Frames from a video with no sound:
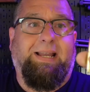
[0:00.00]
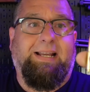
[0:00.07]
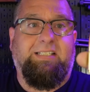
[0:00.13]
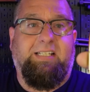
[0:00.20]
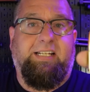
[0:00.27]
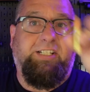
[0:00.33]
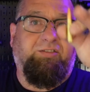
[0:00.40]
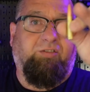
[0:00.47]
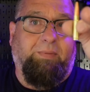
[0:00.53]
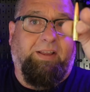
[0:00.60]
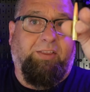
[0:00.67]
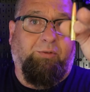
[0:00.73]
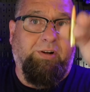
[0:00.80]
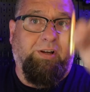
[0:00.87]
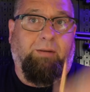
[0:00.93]
magazines for my
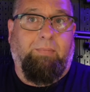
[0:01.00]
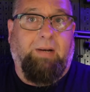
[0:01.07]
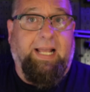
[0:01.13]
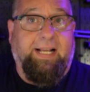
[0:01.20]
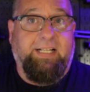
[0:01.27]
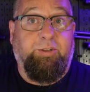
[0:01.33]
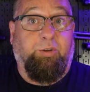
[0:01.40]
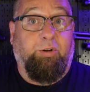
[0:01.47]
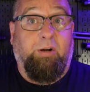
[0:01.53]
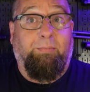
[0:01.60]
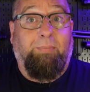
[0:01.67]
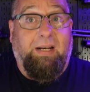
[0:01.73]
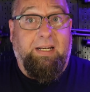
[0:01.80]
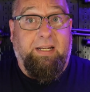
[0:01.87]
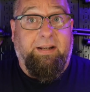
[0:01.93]
300 Black, so they're
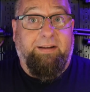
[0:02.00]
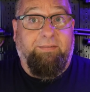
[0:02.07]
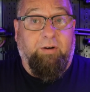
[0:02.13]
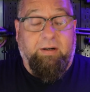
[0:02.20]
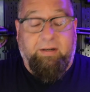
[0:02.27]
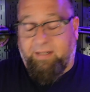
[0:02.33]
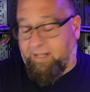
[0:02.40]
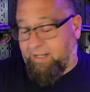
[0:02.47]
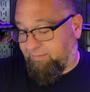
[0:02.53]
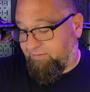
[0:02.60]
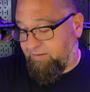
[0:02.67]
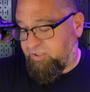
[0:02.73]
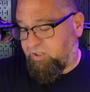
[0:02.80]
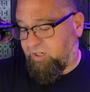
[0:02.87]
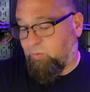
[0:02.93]
completely different. I
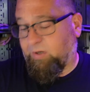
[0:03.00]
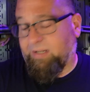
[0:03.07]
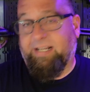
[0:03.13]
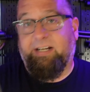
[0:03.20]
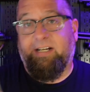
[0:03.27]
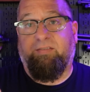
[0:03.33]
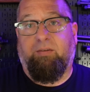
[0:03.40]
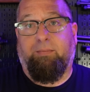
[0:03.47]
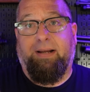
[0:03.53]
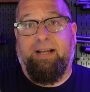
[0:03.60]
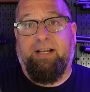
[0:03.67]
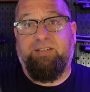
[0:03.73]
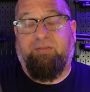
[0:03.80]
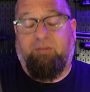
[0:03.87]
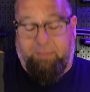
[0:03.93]
eventually want to get different
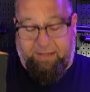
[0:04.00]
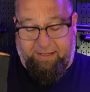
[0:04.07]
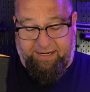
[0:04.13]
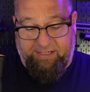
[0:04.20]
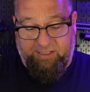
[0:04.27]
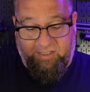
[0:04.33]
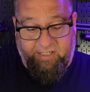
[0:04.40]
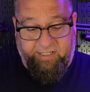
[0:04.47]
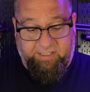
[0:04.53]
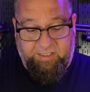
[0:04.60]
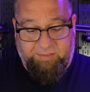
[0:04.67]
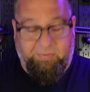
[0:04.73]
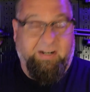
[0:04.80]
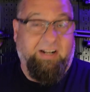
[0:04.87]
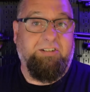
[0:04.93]
mags for my
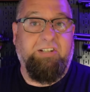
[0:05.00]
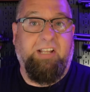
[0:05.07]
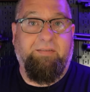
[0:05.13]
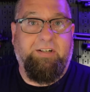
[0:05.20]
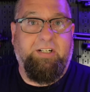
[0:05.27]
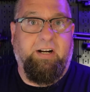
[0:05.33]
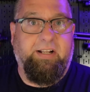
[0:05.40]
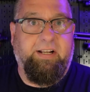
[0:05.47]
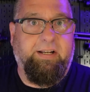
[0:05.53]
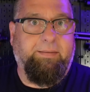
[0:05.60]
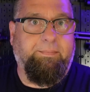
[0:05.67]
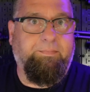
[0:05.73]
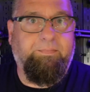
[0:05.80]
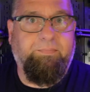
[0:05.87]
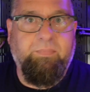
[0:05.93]
8.6, but I just haven't done it yet.